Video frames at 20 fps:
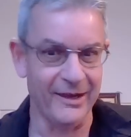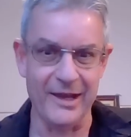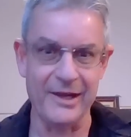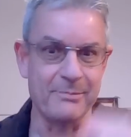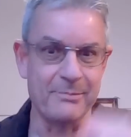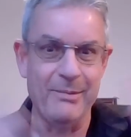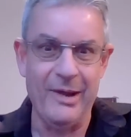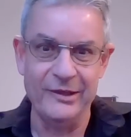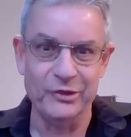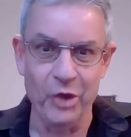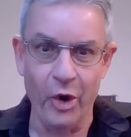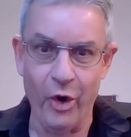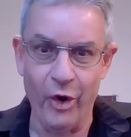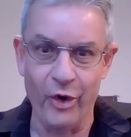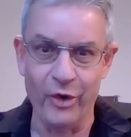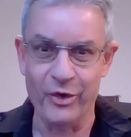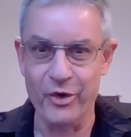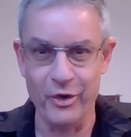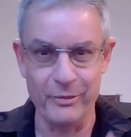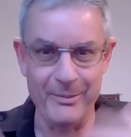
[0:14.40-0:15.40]
like my
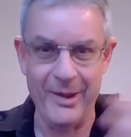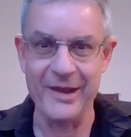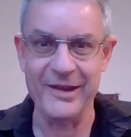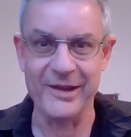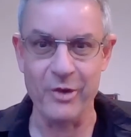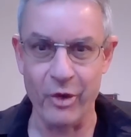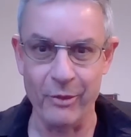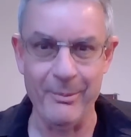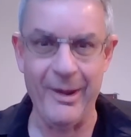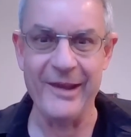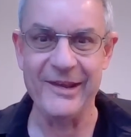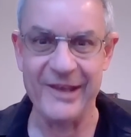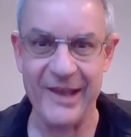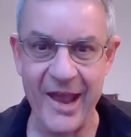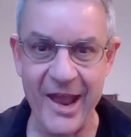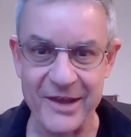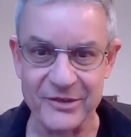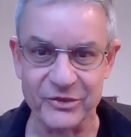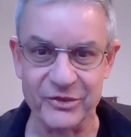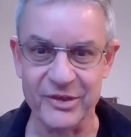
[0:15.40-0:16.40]
dog or my, or my
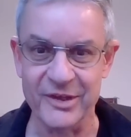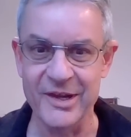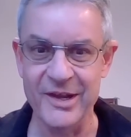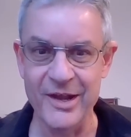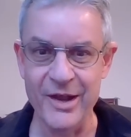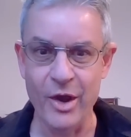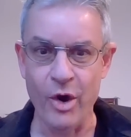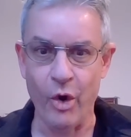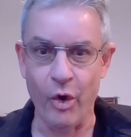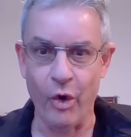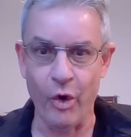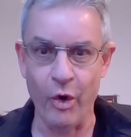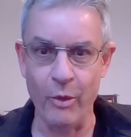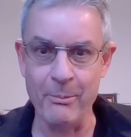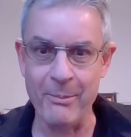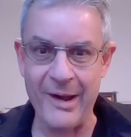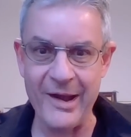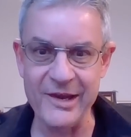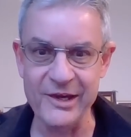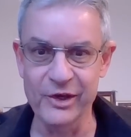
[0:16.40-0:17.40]
cat or
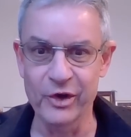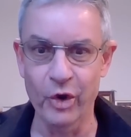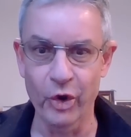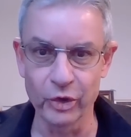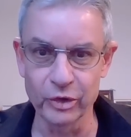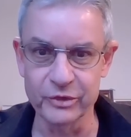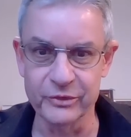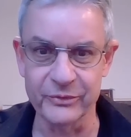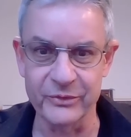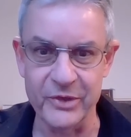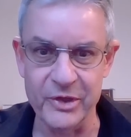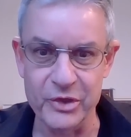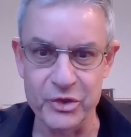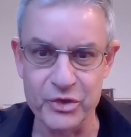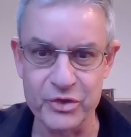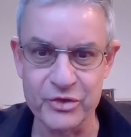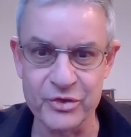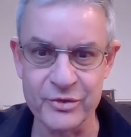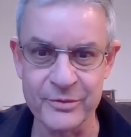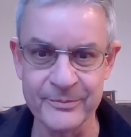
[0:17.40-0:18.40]
my
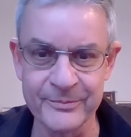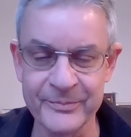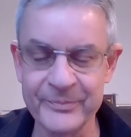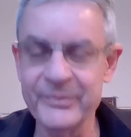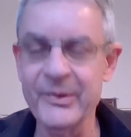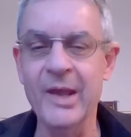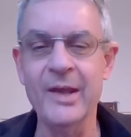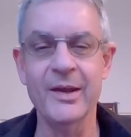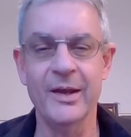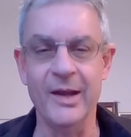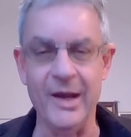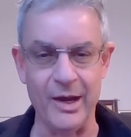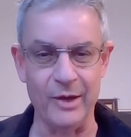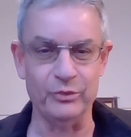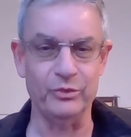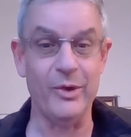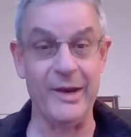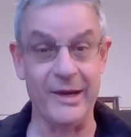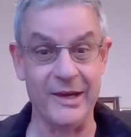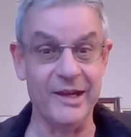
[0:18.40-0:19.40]
goldfish. How
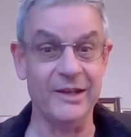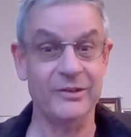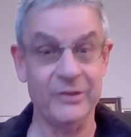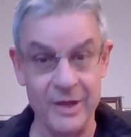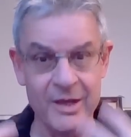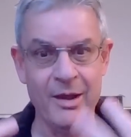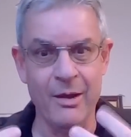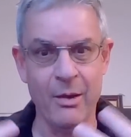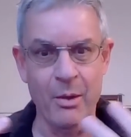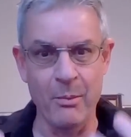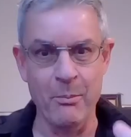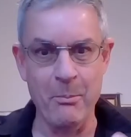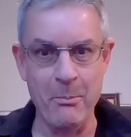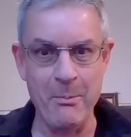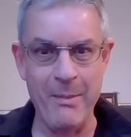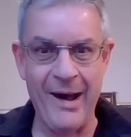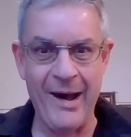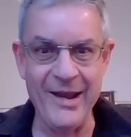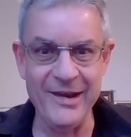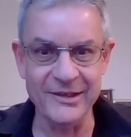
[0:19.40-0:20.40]
do I get
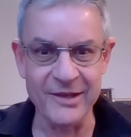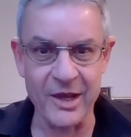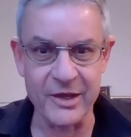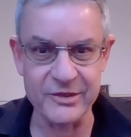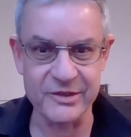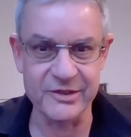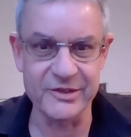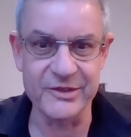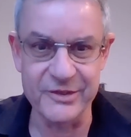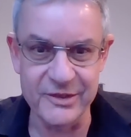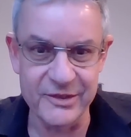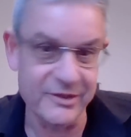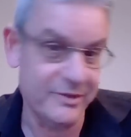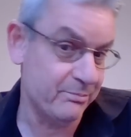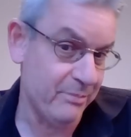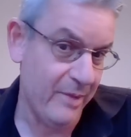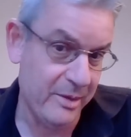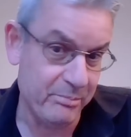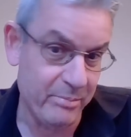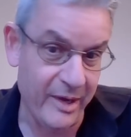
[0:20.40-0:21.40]
my
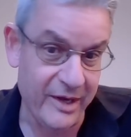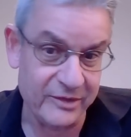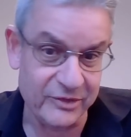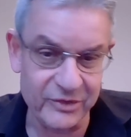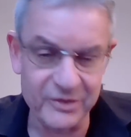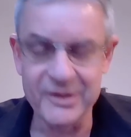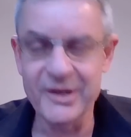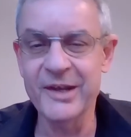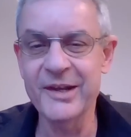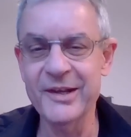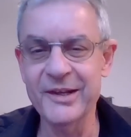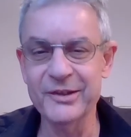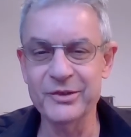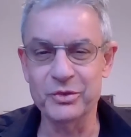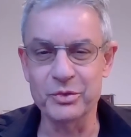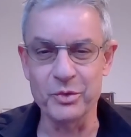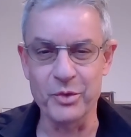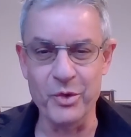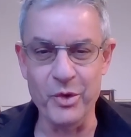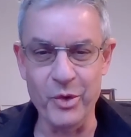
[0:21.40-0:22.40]
narcissist, my pet,
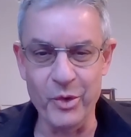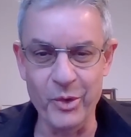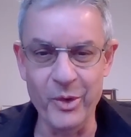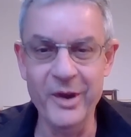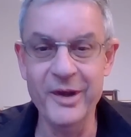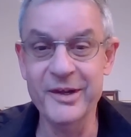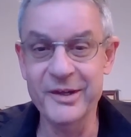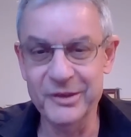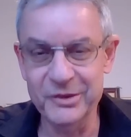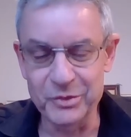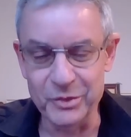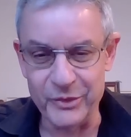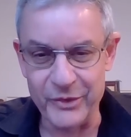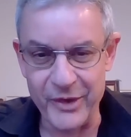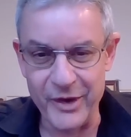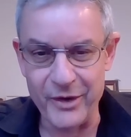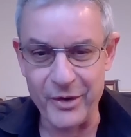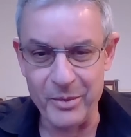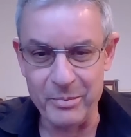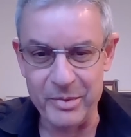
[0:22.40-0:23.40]
to go to
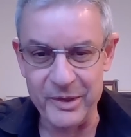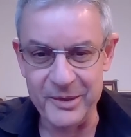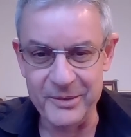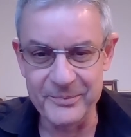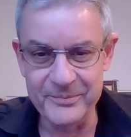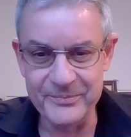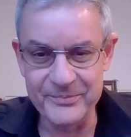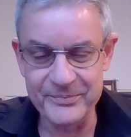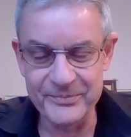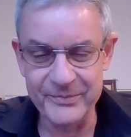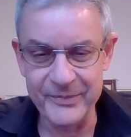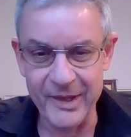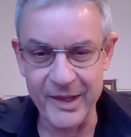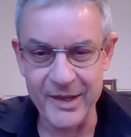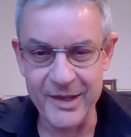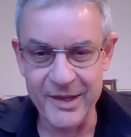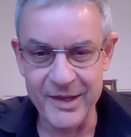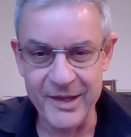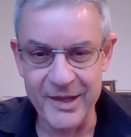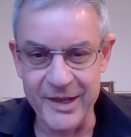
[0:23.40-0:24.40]
therapy?
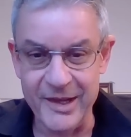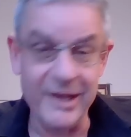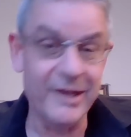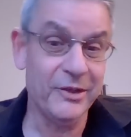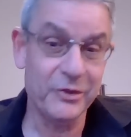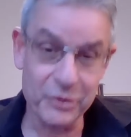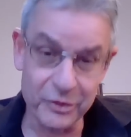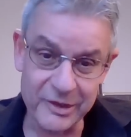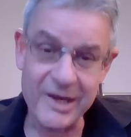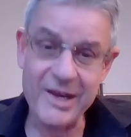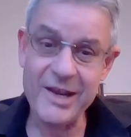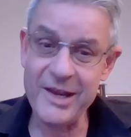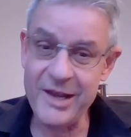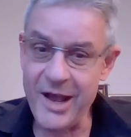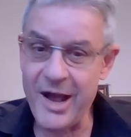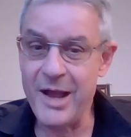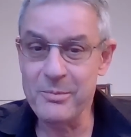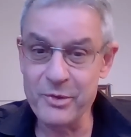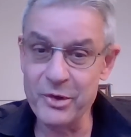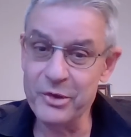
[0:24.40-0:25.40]
And today
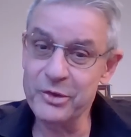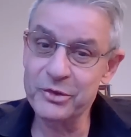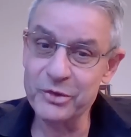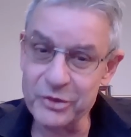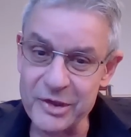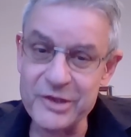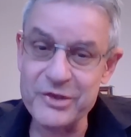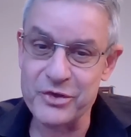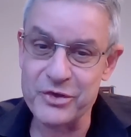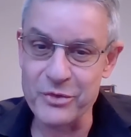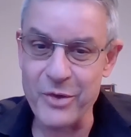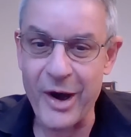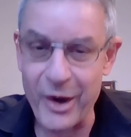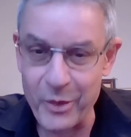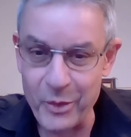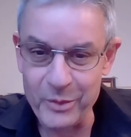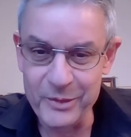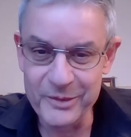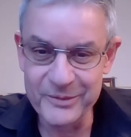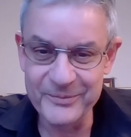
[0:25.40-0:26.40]
I'm going to teach you
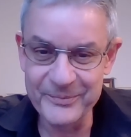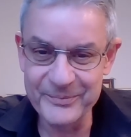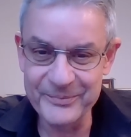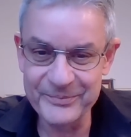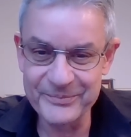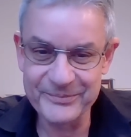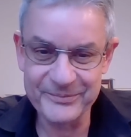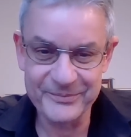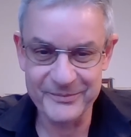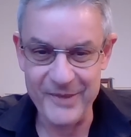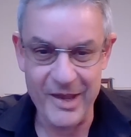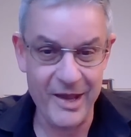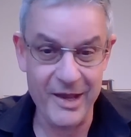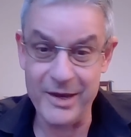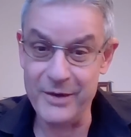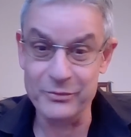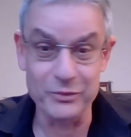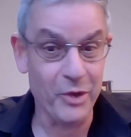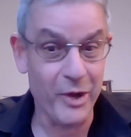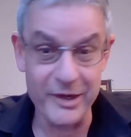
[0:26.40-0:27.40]
how.
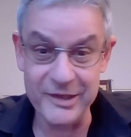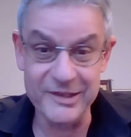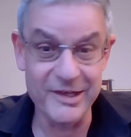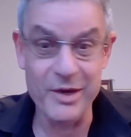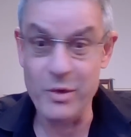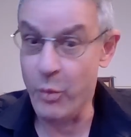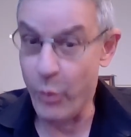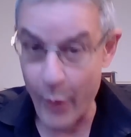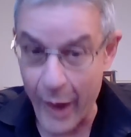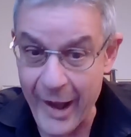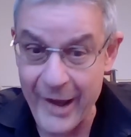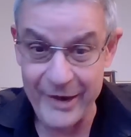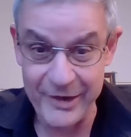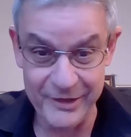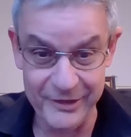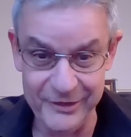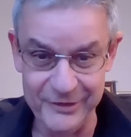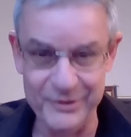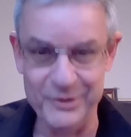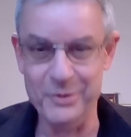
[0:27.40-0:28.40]
I have no idea
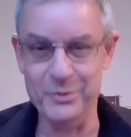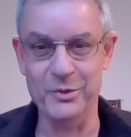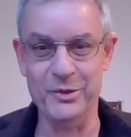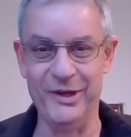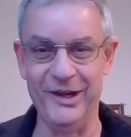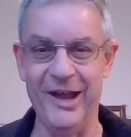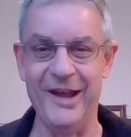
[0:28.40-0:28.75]
why you would